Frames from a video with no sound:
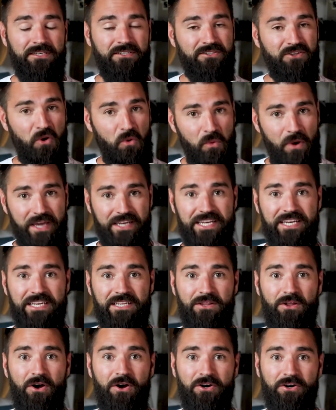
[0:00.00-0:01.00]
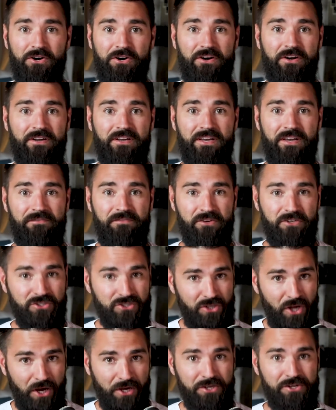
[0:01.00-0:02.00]
Don't wait any longer. If you're
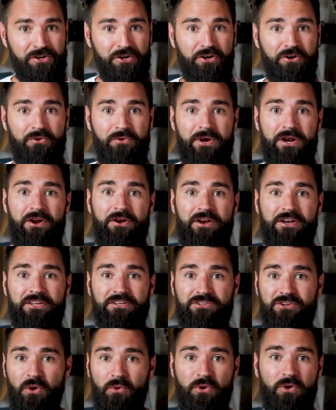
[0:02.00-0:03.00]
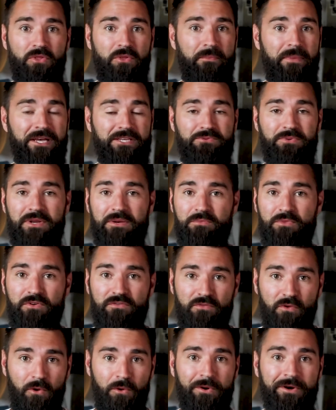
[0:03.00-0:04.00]
stuck in your career and you don't know the best way to move
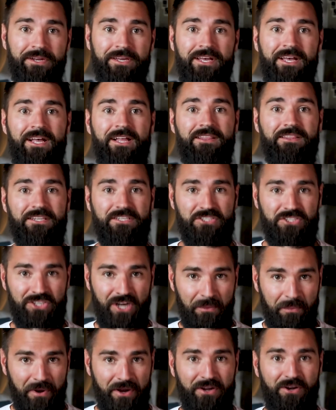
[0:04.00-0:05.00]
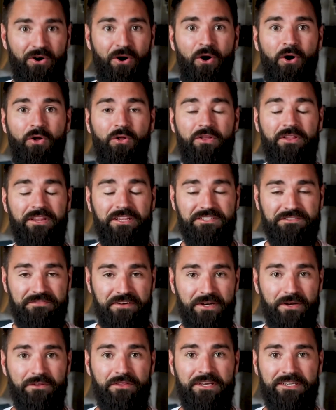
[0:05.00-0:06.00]
forward, let's jump on a call and let's
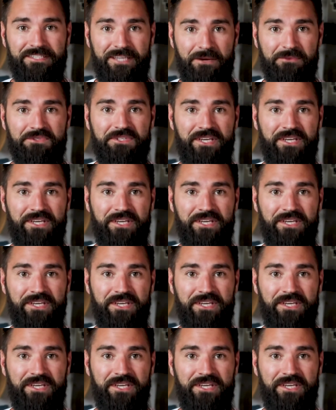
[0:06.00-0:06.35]
figure things out